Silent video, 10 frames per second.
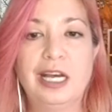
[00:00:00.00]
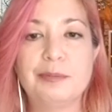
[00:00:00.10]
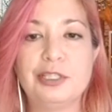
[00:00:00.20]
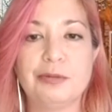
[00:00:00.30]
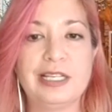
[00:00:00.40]

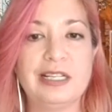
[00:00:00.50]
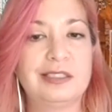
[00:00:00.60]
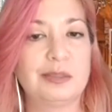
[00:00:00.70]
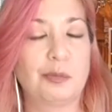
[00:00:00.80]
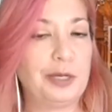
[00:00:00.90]
I'm doing
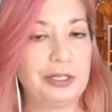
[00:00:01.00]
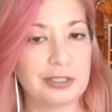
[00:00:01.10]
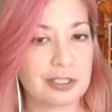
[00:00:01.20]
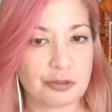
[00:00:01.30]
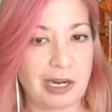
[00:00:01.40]
some
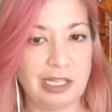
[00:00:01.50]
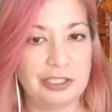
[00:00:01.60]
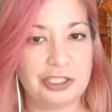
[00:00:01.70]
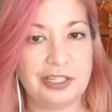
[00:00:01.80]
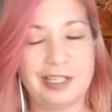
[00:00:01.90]
weird
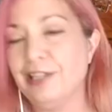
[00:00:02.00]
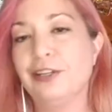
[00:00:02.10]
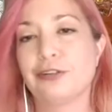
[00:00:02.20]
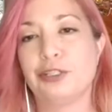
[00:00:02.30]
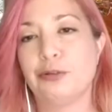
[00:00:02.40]
astrology
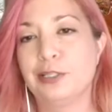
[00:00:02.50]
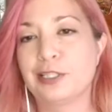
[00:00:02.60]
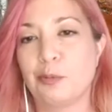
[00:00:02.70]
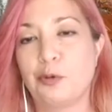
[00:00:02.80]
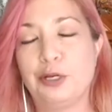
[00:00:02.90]
thing. You're doing
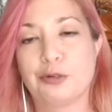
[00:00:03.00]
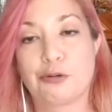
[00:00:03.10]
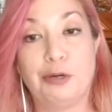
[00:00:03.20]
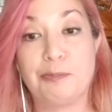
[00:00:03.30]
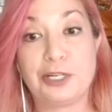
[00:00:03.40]
some weird
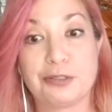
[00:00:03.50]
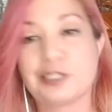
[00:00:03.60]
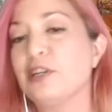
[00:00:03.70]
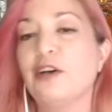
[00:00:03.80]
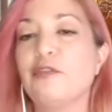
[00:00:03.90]
crypto
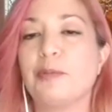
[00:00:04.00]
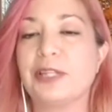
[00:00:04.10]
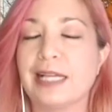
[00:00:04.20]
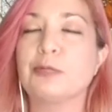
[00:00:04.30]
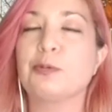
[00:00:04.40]
stuff.
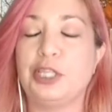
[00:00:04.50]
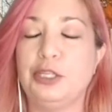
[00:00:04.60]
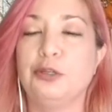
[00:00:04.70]
That's what the